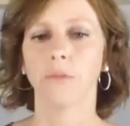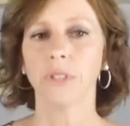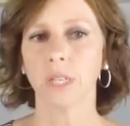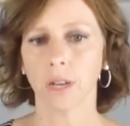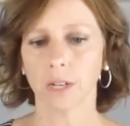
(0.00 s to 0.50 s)

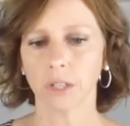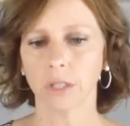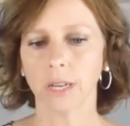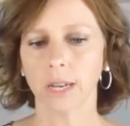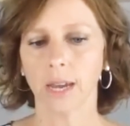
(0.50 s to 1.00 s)

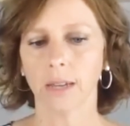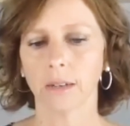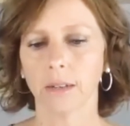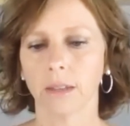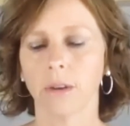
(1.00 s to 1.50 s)
physiologically,
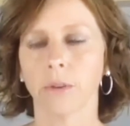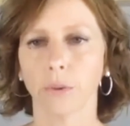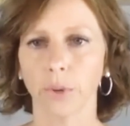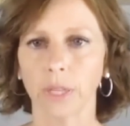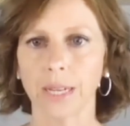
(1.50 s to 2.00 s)
and they're
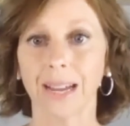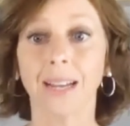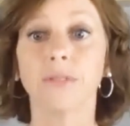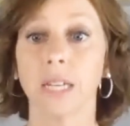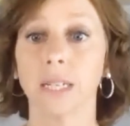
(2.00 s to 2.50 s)
really
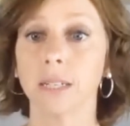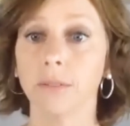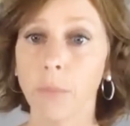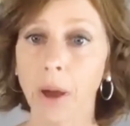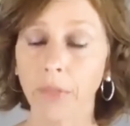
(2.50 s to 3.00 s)
kind of
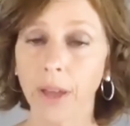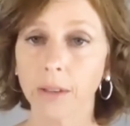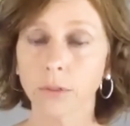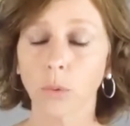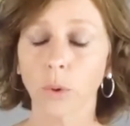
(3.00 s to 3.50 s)
tentative about
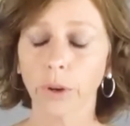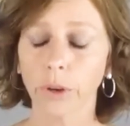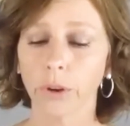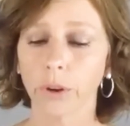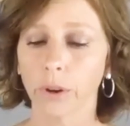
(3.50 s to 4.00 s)
that. So what is
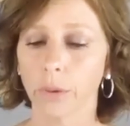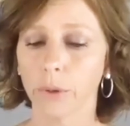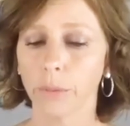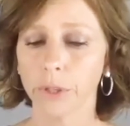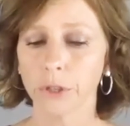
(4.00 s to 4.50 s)
your
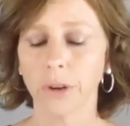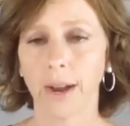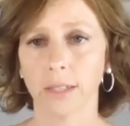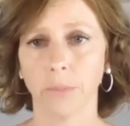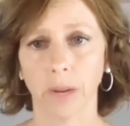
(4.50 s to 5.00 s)

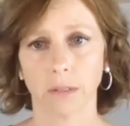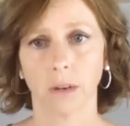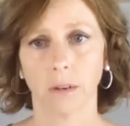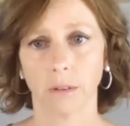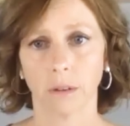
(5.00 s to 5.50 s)
aspect
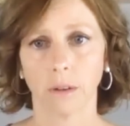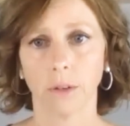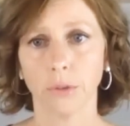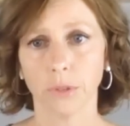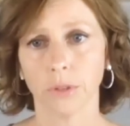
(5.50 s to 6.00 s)
on
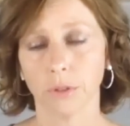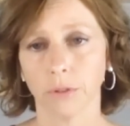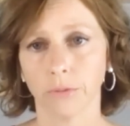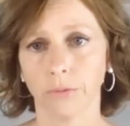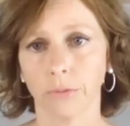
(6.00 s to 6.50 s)
usage
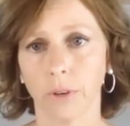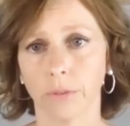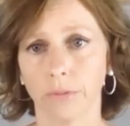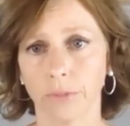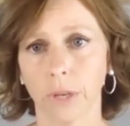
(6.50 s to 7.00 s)

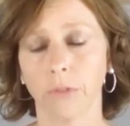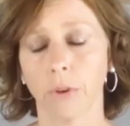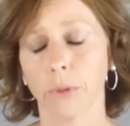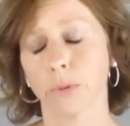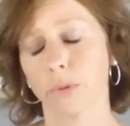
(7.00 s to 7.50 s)
of
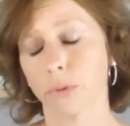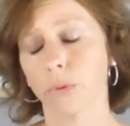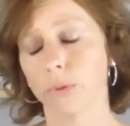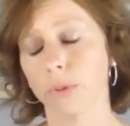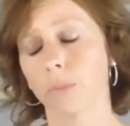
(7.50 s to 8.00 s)

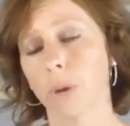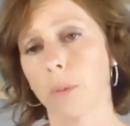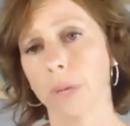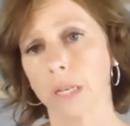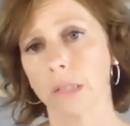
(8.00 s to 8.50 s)
psychopharmaceuticals in
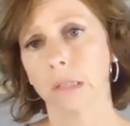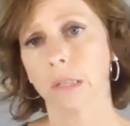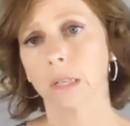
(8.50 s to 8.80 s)
puppies?